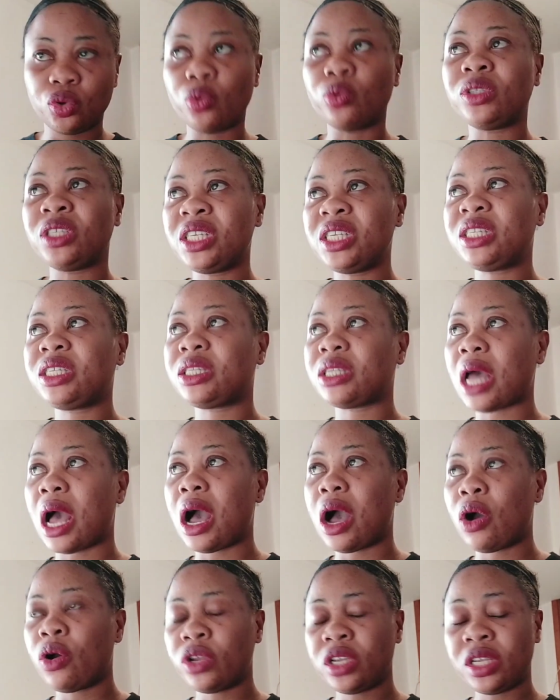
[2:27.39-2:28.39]
to this
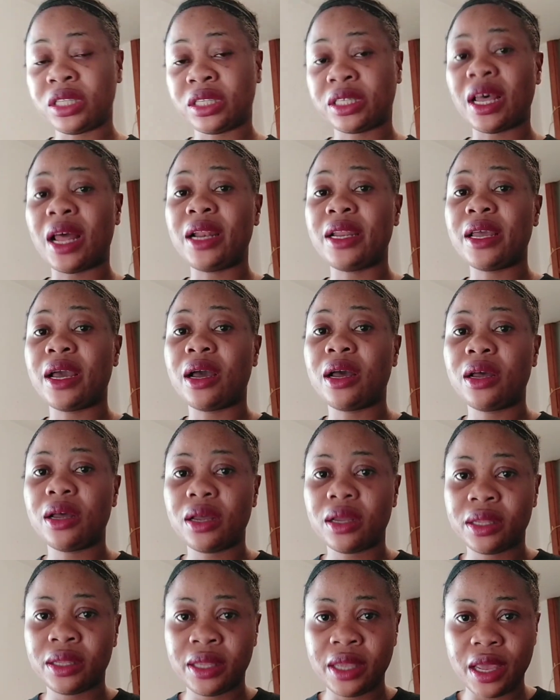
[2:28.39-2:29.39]
Italian
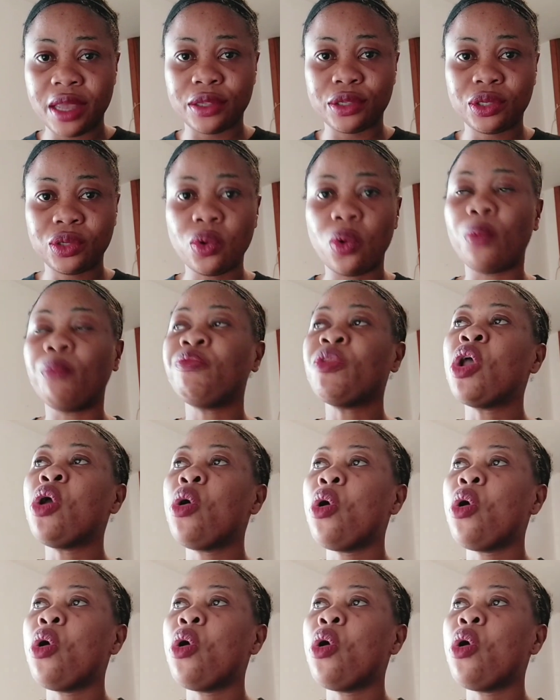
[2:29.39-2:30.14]
girl. So